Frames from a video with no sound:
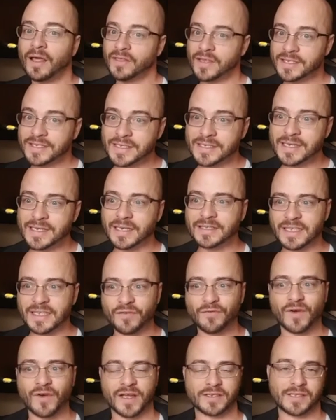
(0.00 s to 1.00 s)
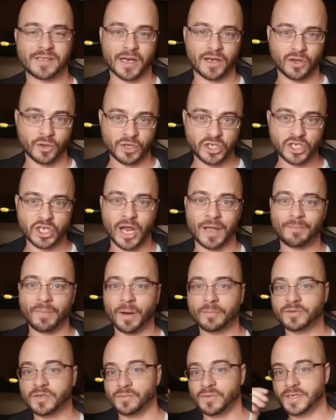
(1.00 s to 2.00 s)
this is a defense that could shape
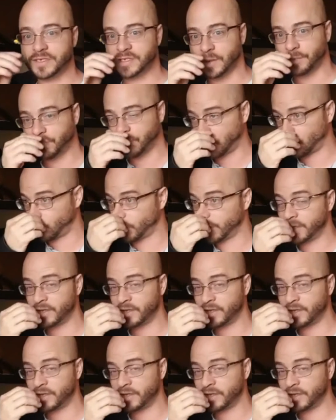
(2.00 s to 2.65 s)
up to be something